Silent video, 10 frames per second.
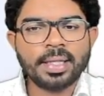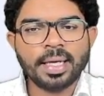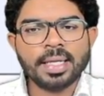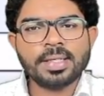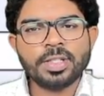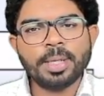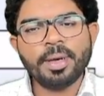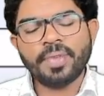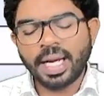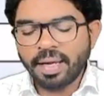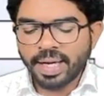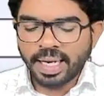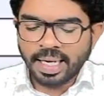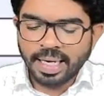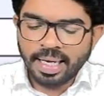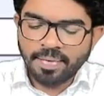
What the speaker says: thing is you should be very, very clear